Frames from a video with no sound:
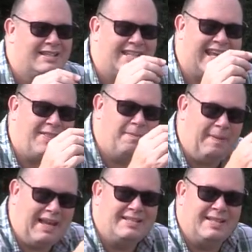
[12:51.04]
To get the
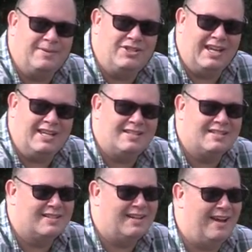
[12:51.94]
best
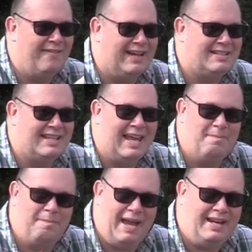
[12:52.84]
images, I've had to
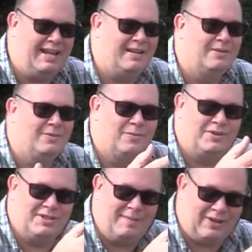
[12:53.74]
get Ben in
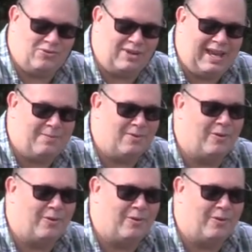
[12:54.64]
with some extra camera